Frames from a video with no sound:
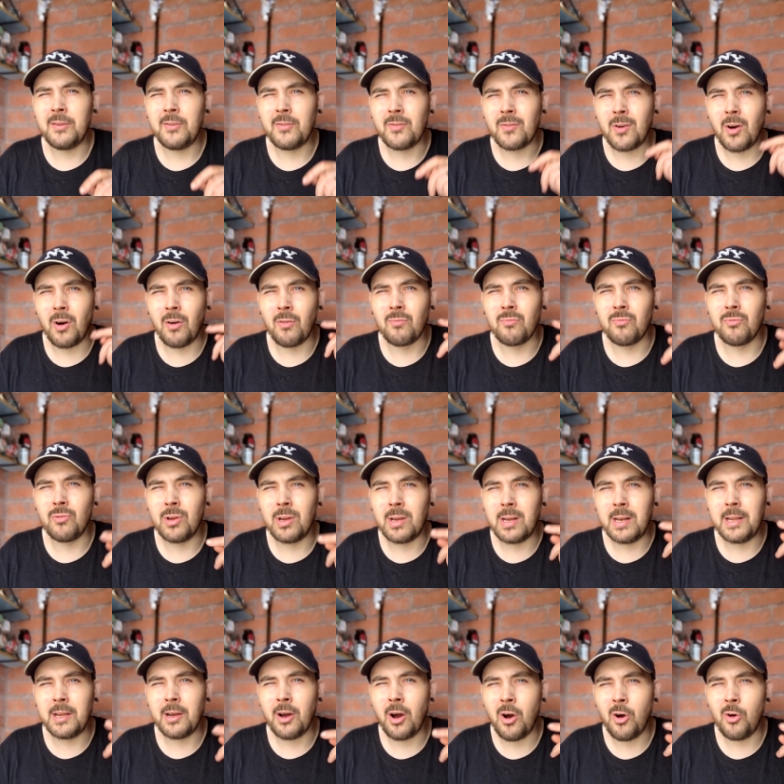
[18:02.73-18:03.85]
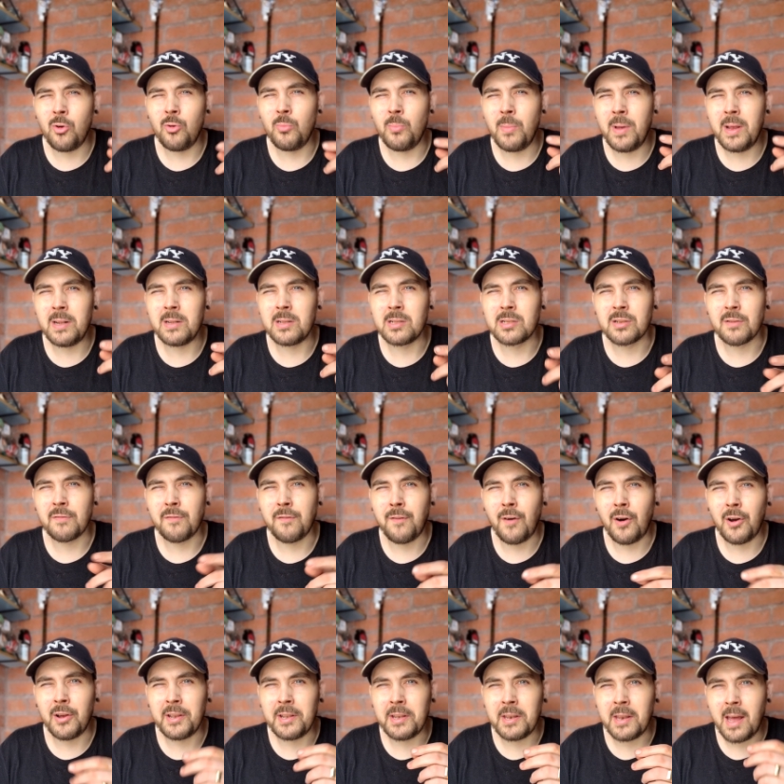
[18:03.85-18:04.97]
you've got to really home in to
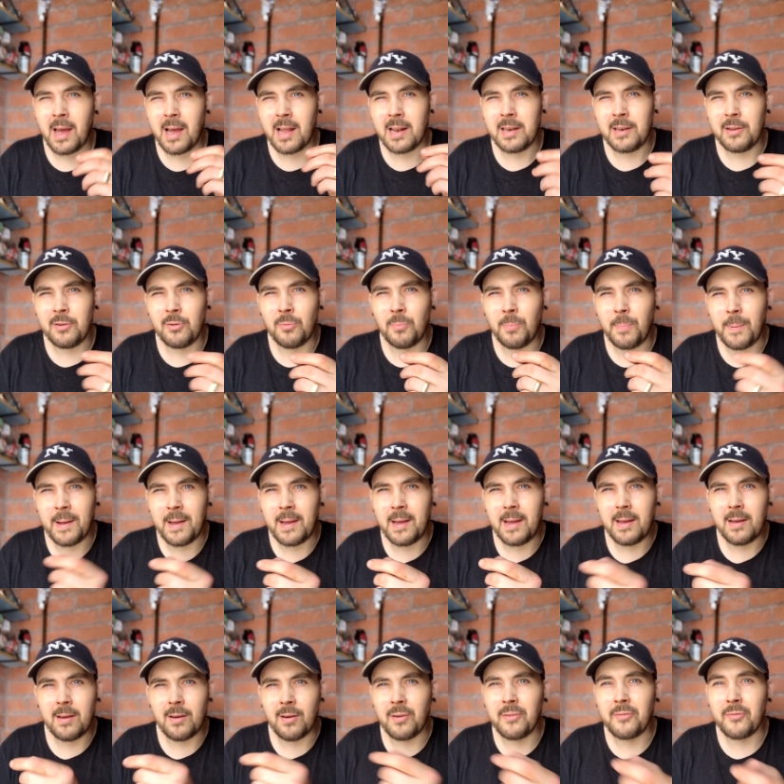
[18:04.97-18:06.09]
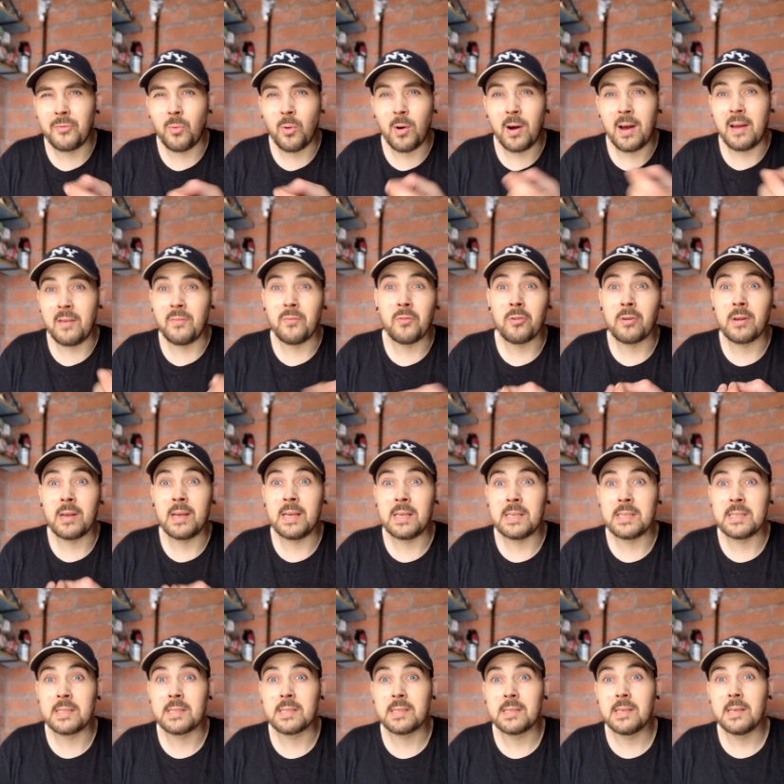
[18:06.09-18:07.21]
find that little bit of whatever it
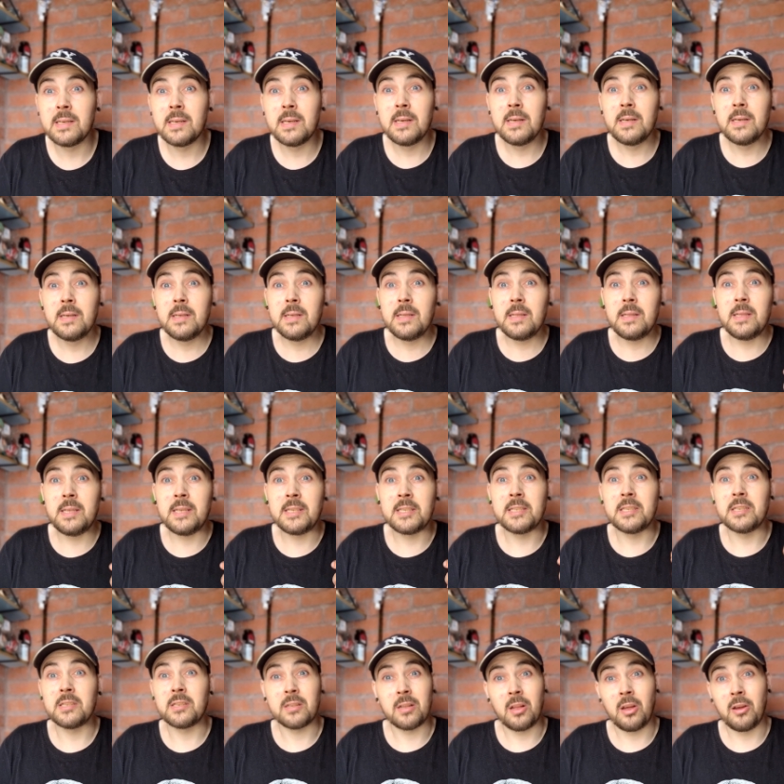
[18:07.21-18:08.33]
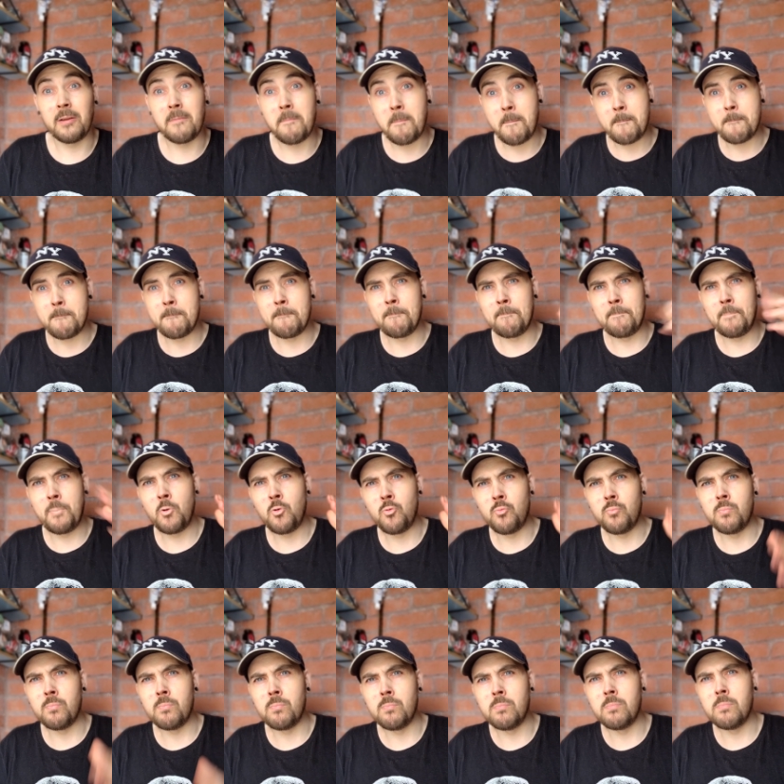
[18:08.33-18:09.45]
is. This is like,
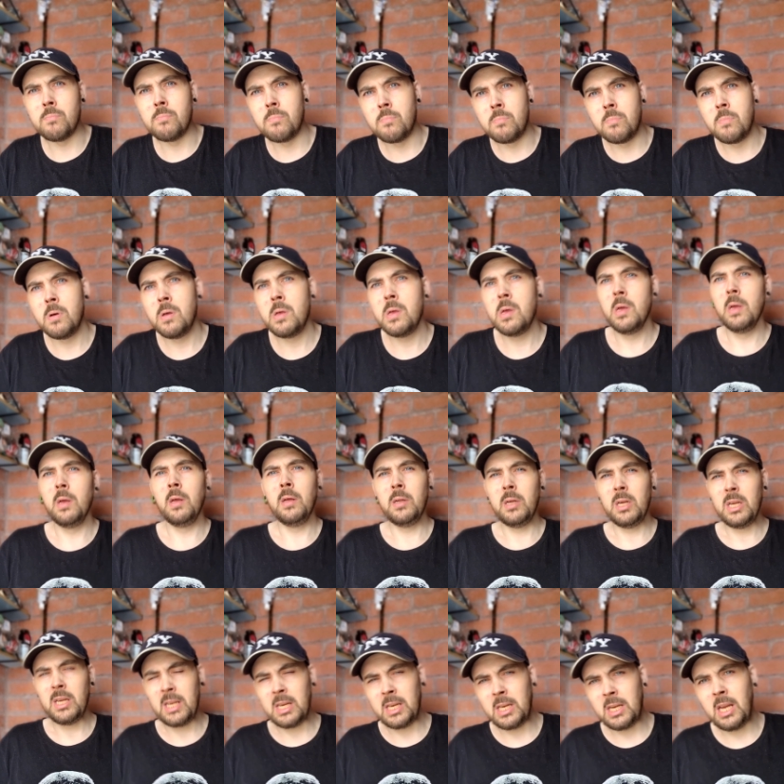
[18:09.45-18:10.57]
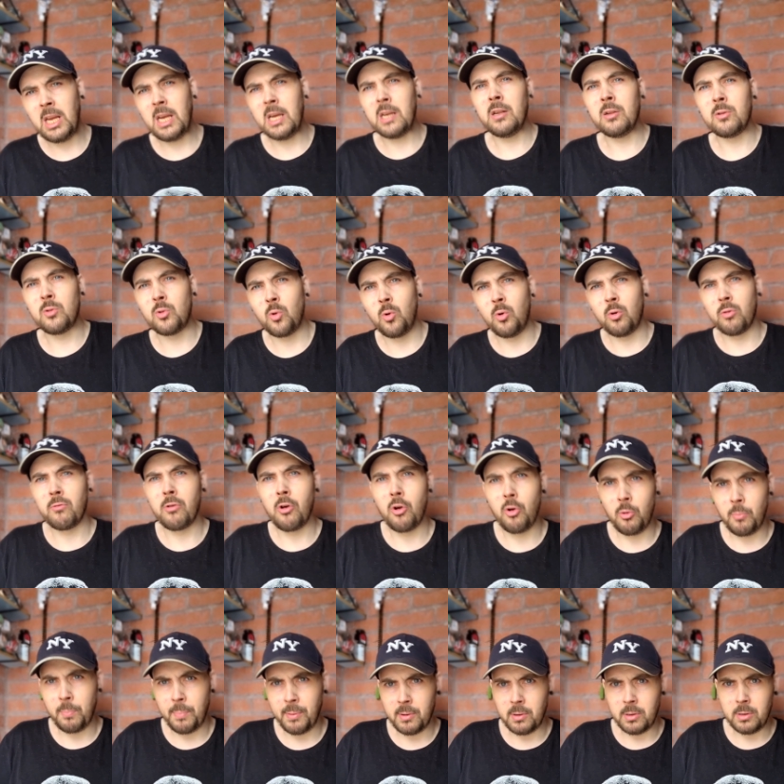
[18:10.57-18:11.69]
boom, kick the door
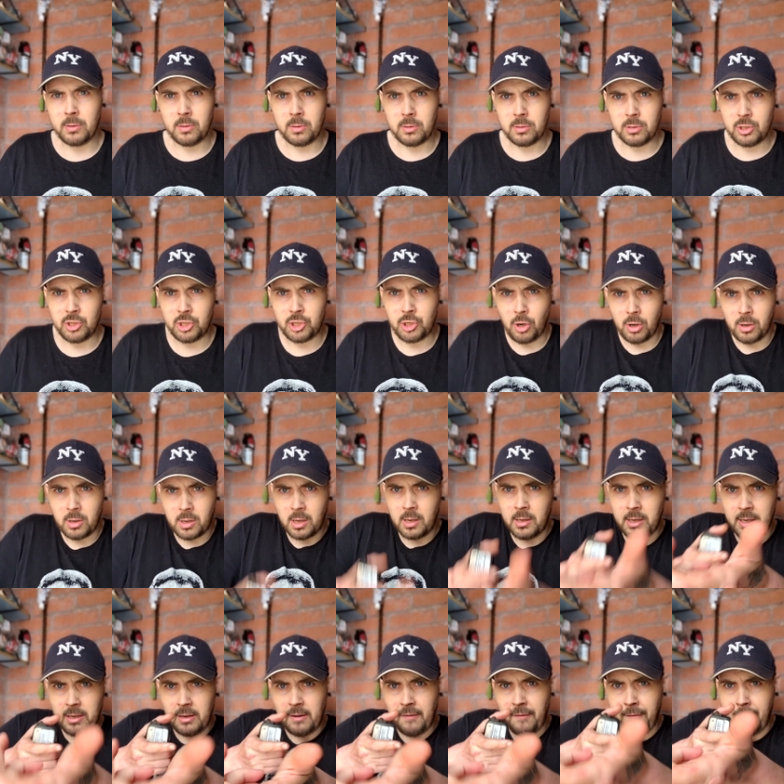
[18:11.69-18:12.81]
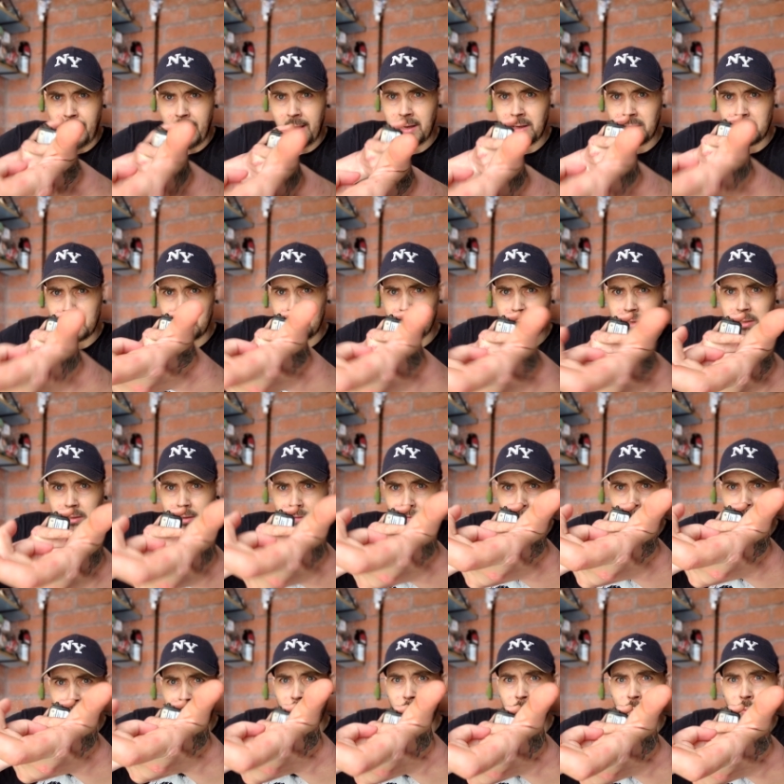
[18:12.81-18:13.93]
open, shotgun in your face,
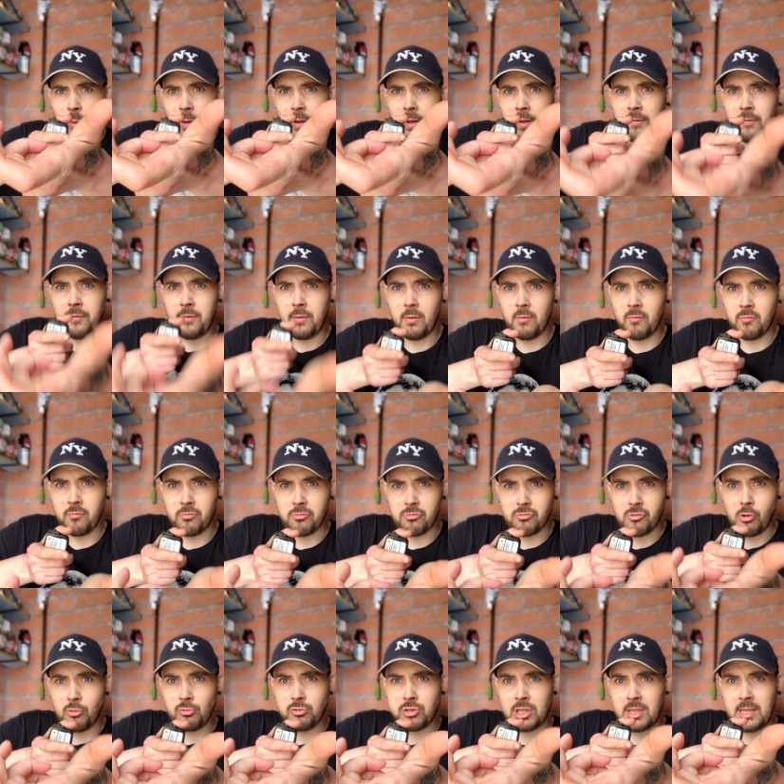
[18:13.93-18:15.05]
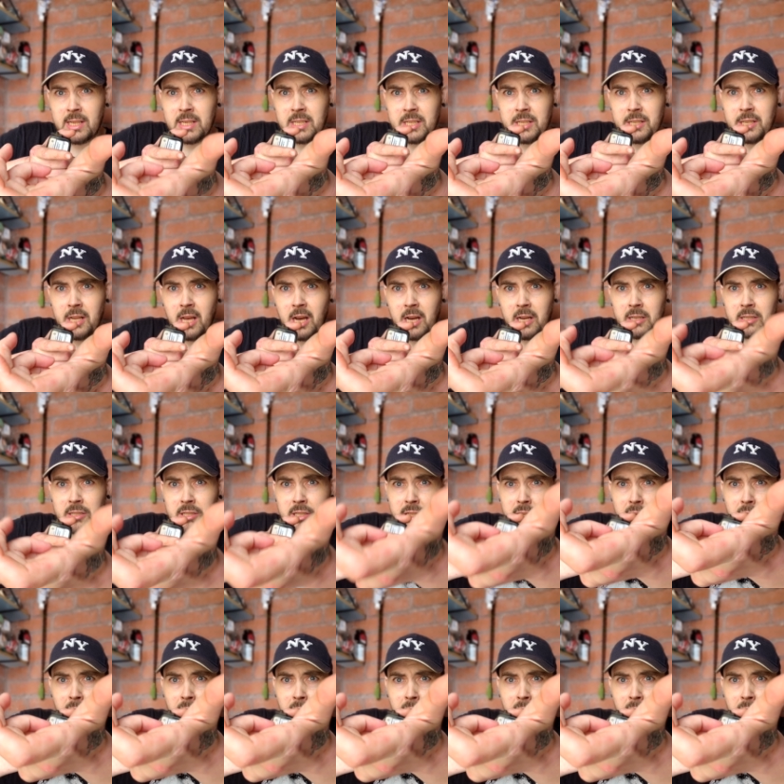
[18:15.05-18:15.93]
filled with roasted nuts.